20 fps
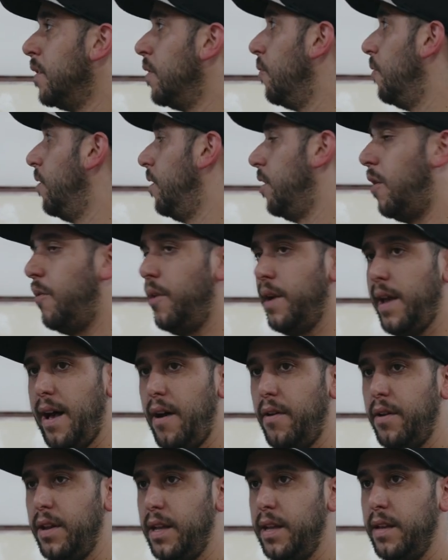When in all
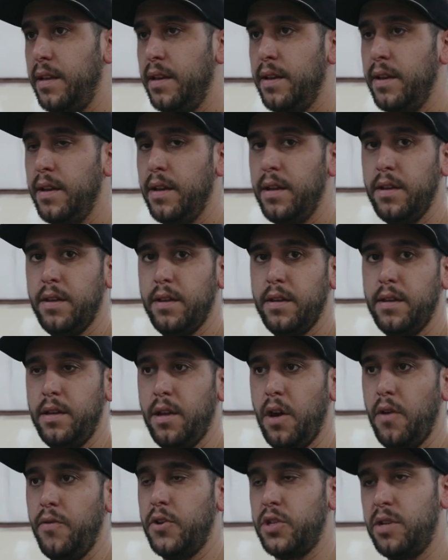reality,
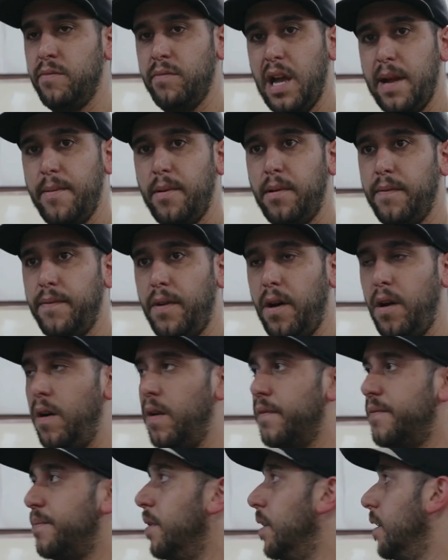there's some labor
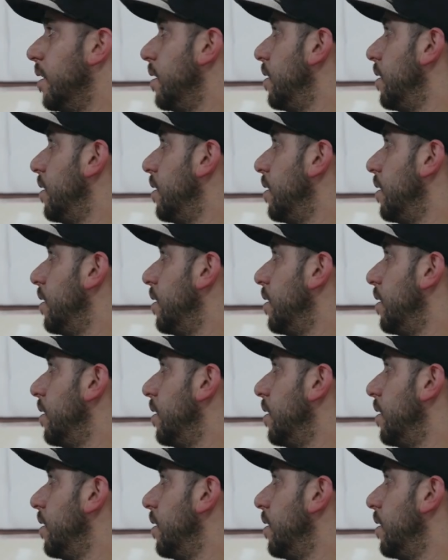involved, but